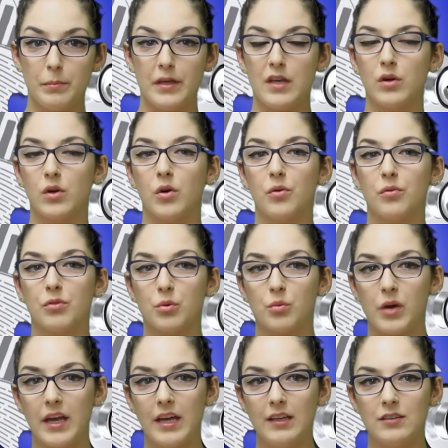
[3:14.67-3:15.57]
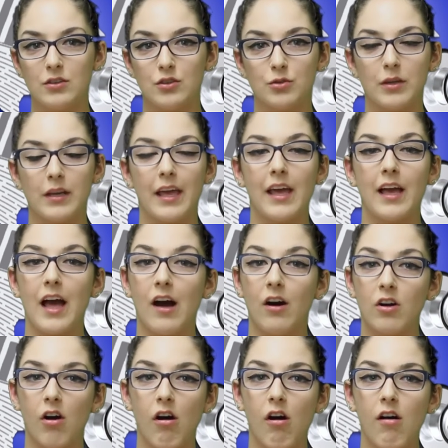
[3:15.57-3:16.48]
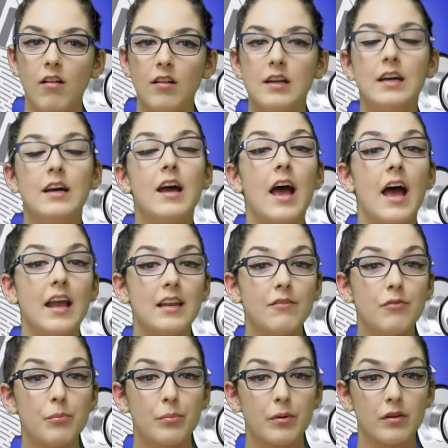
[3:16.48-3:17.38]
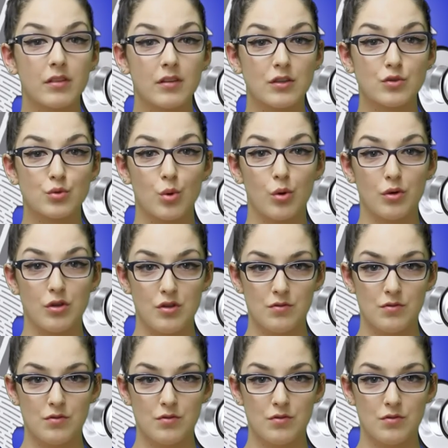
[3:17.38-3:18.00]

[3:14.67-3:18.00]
being overweight, drinking alcohol, and even birth control